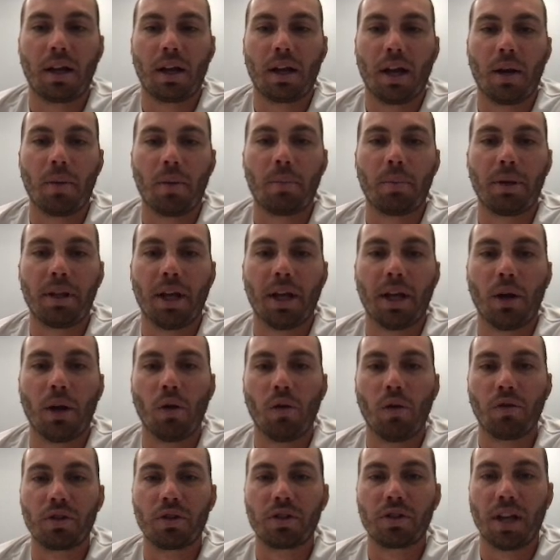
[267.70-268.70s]
kind of be that
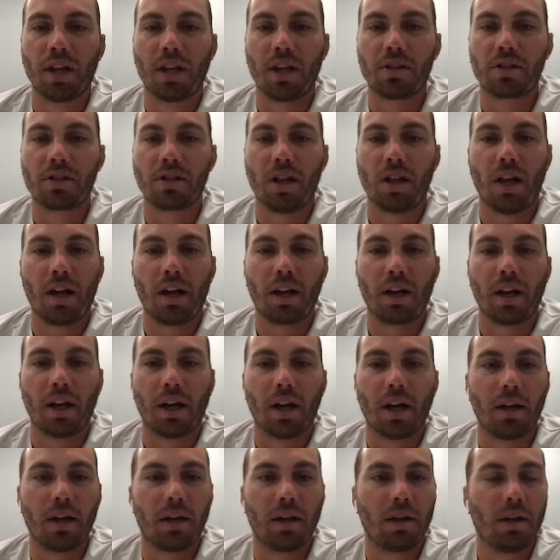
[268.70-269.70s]
oversized slot
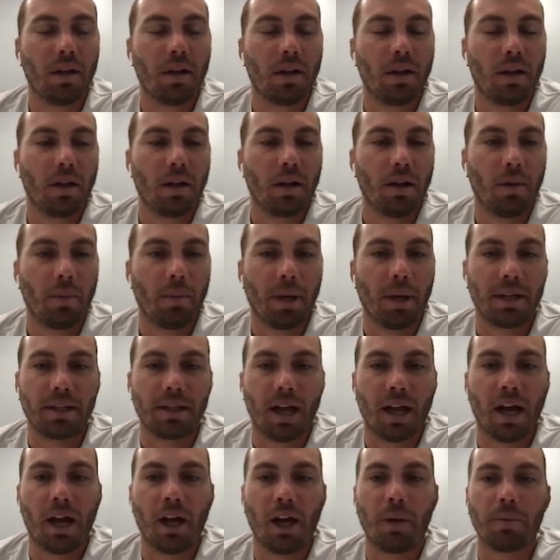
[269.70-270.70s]
guy at
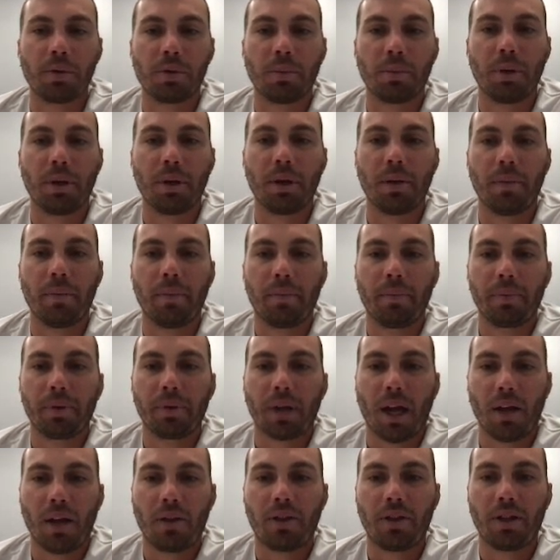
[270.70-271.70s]
times, but
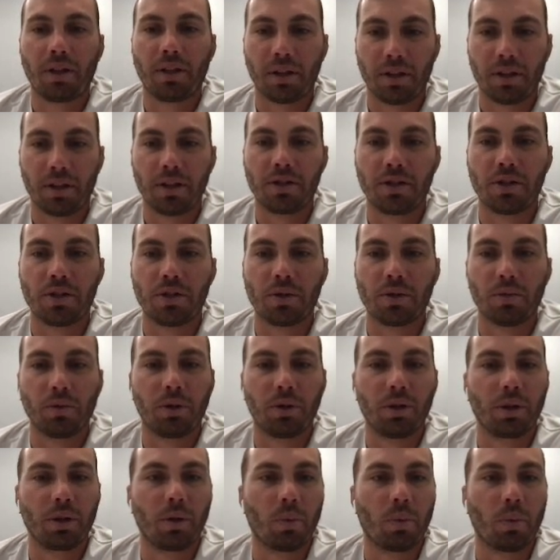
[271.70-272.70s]
I think that this is a
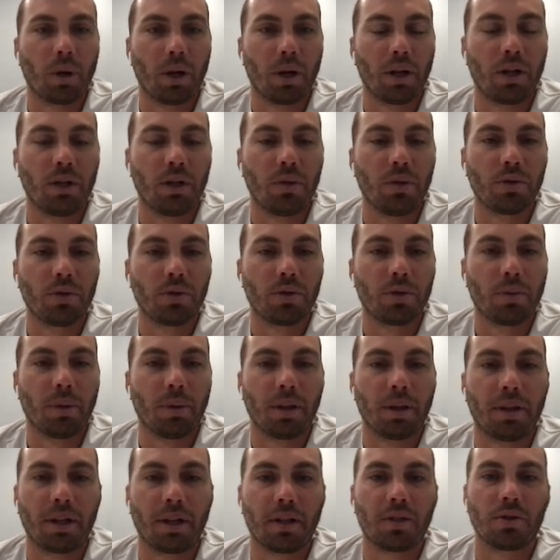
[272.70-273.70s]
really good way to use him.
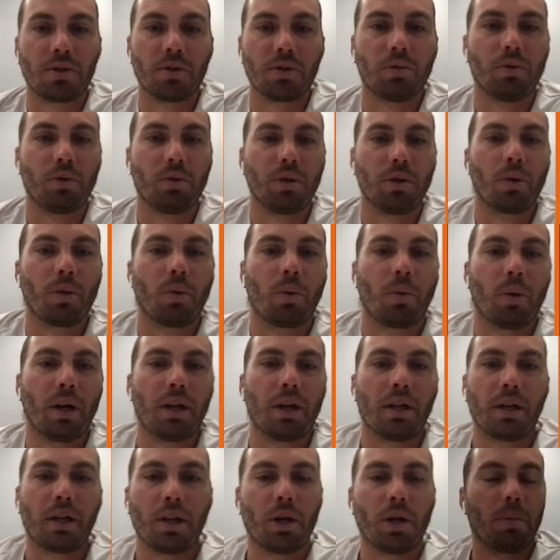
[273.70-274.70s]
I think this is a really good way
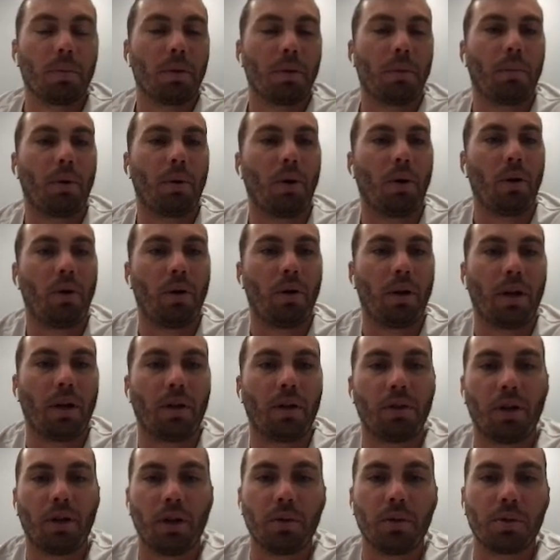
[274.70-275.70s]
to get him the ball, and I
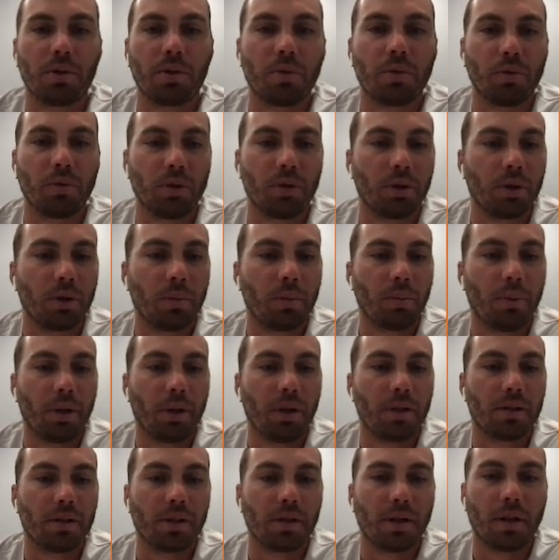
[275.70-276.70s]
thought this is a really good
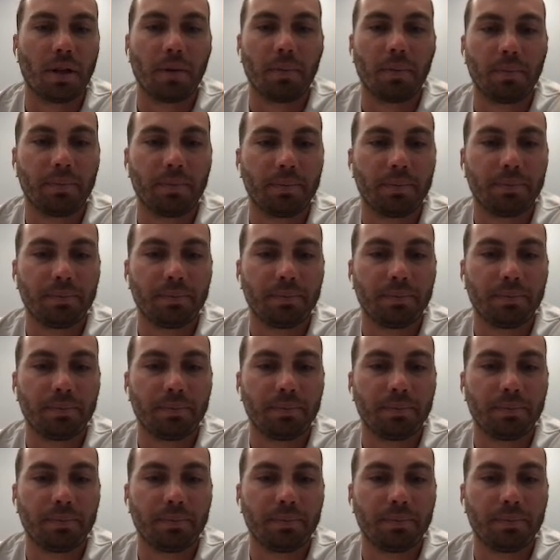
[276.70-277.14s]
play design.